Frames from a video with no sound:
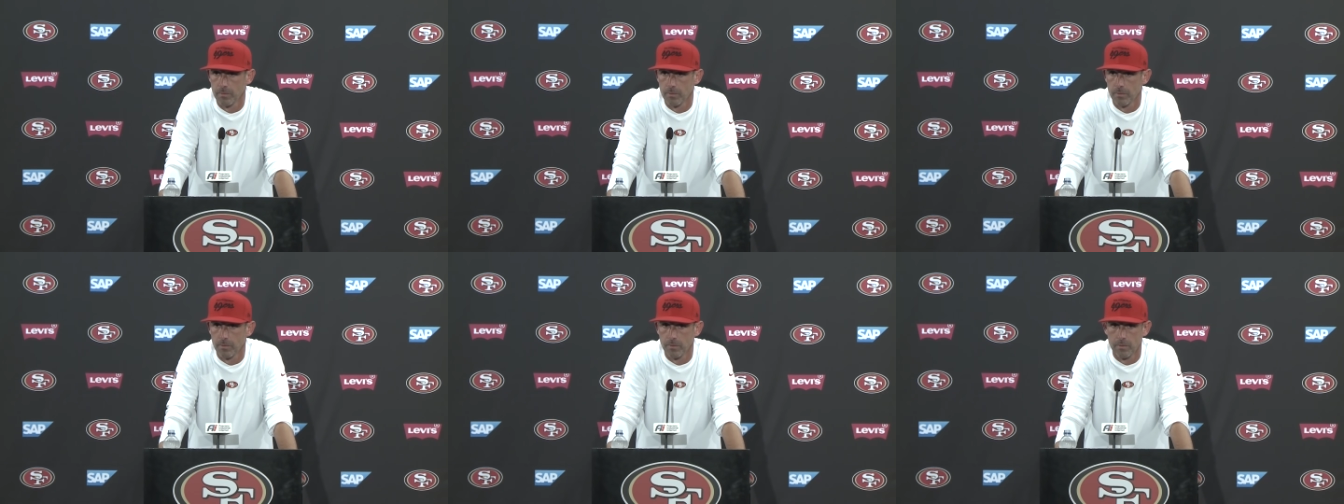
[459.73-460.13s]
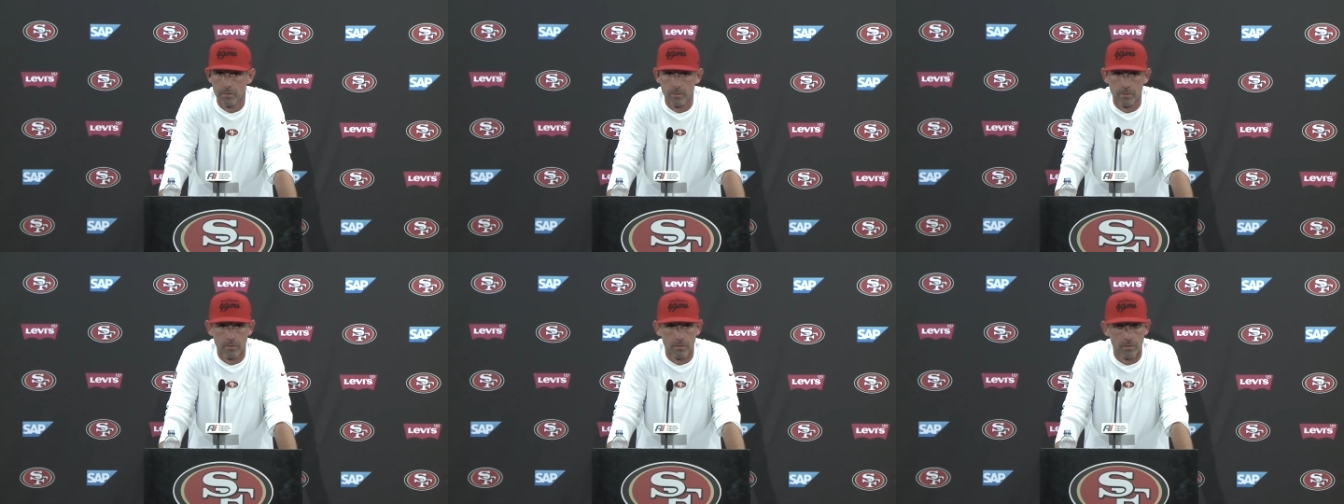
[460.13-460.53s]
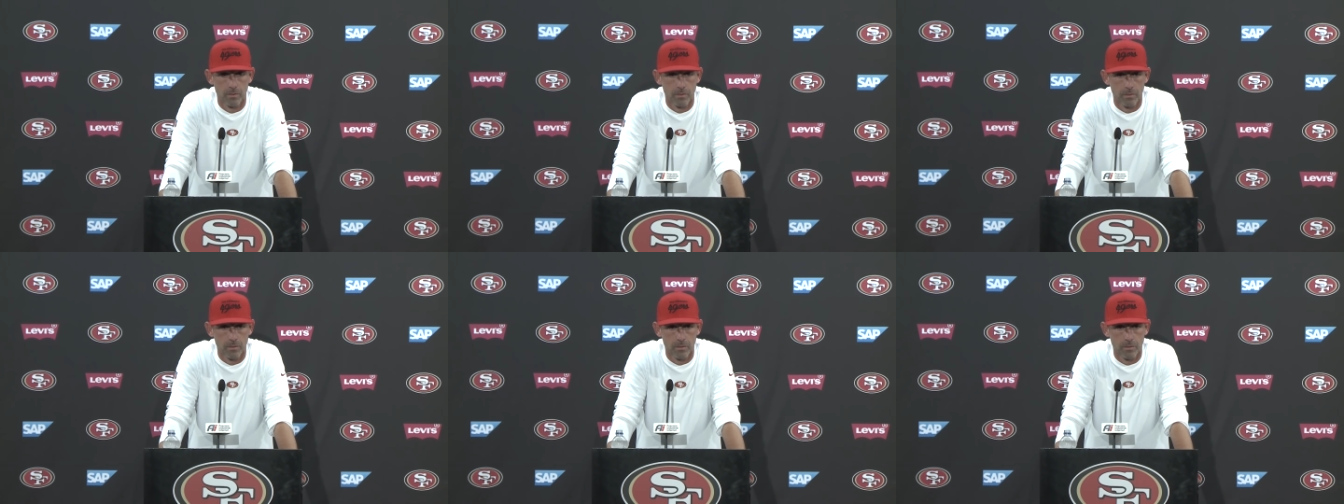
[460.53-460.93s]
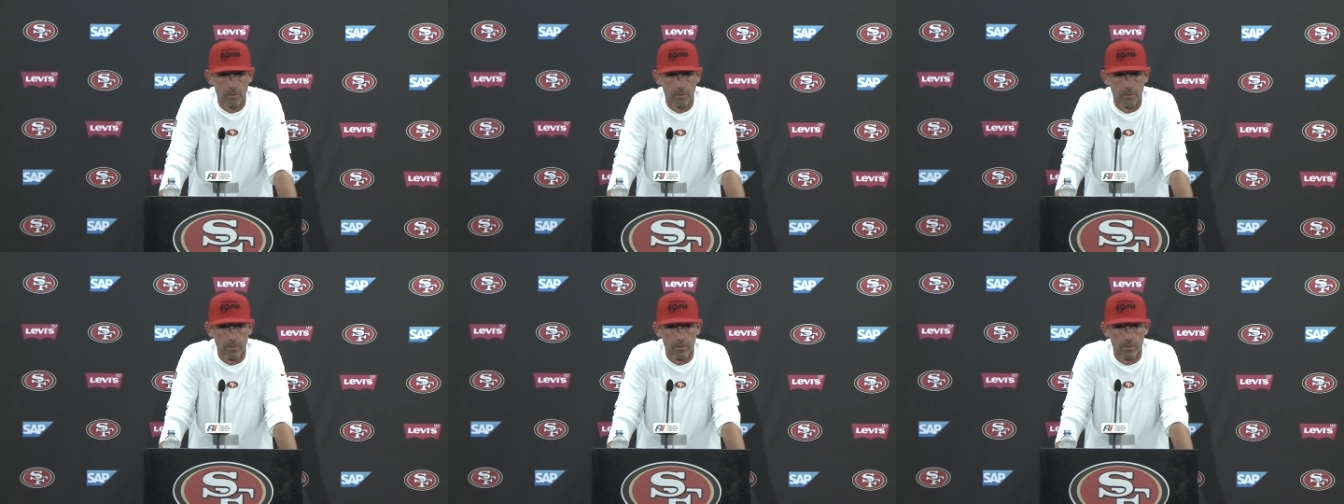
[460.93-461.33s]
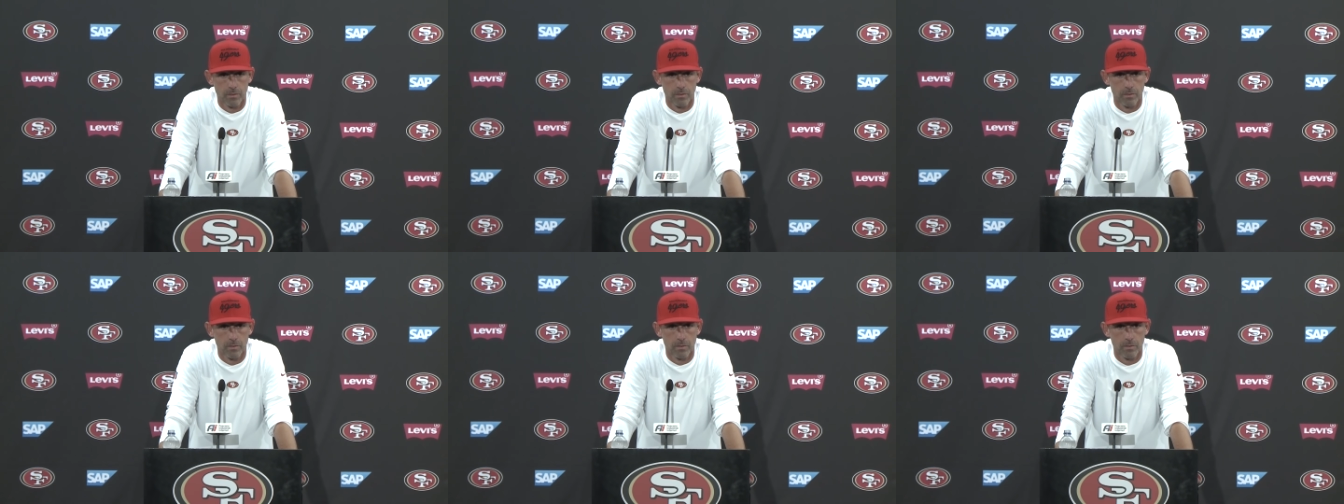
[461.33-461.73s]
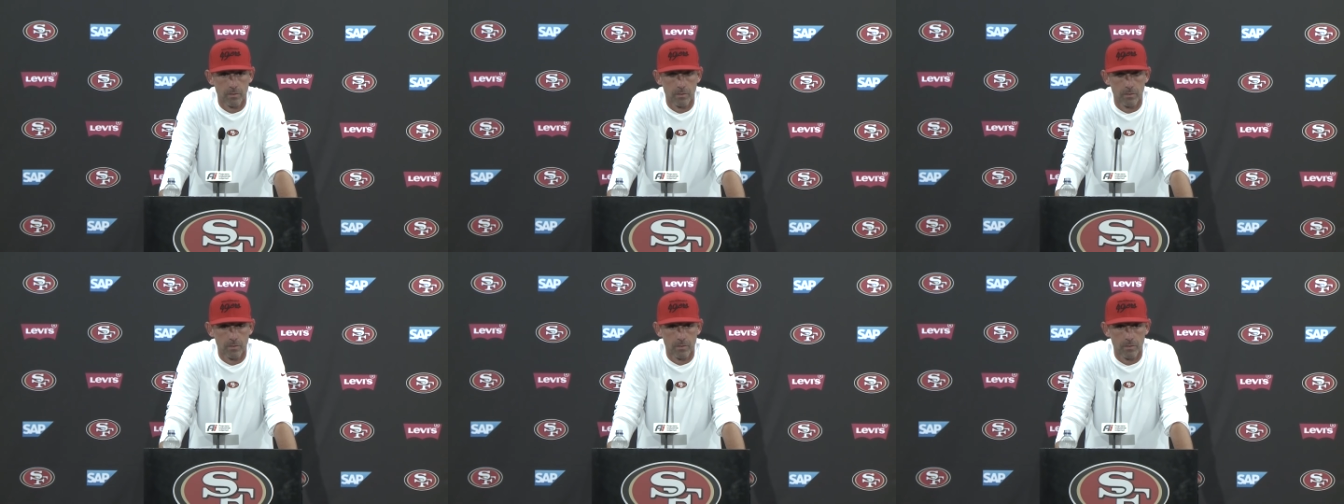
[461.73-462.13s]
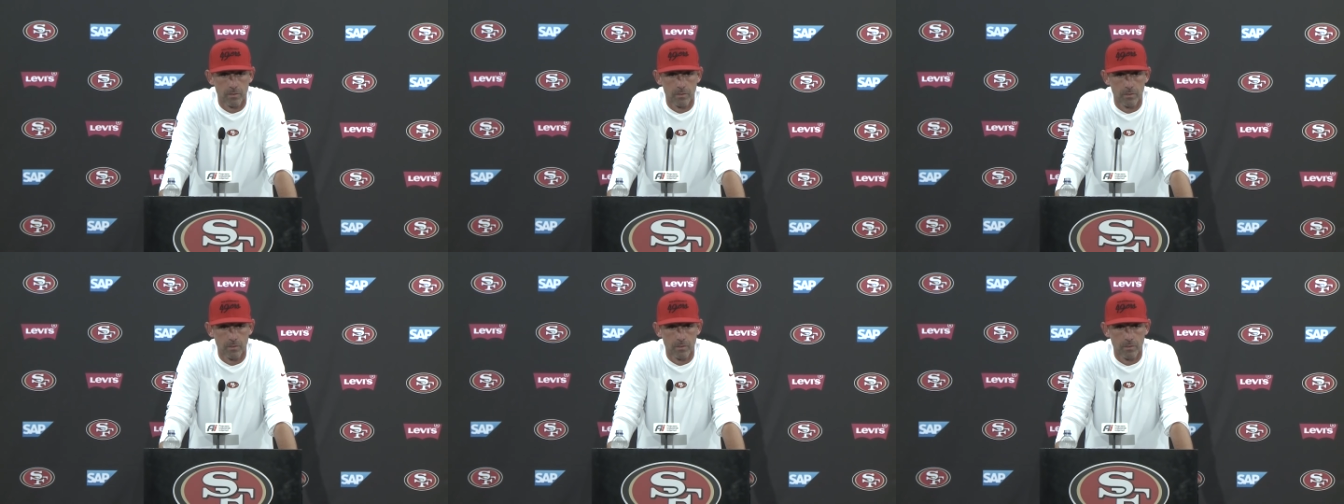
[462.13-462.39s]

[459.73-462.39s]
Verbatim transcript: For the quarterback decision, how much do you gauge the